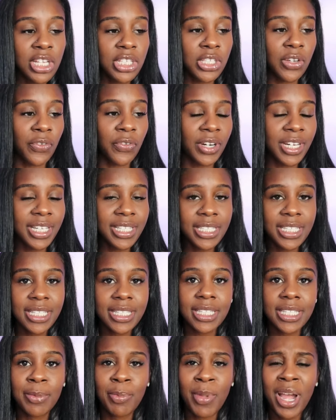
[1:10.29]
So for
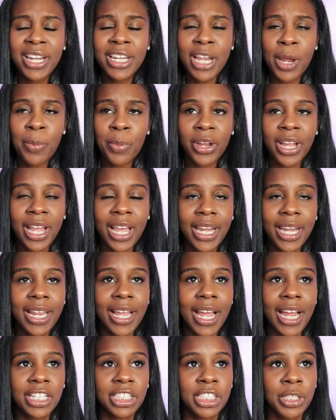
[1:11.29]
instance, in my diaper
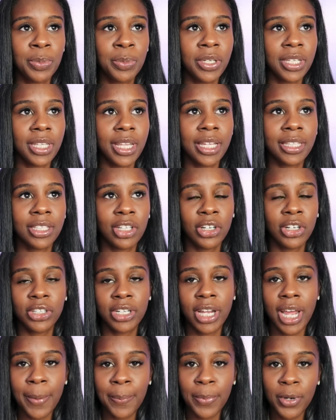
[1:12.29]
caddy, I actually put like her
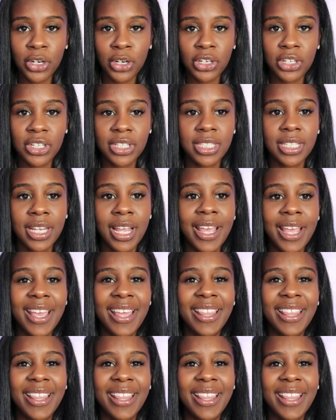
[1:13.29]
diapers,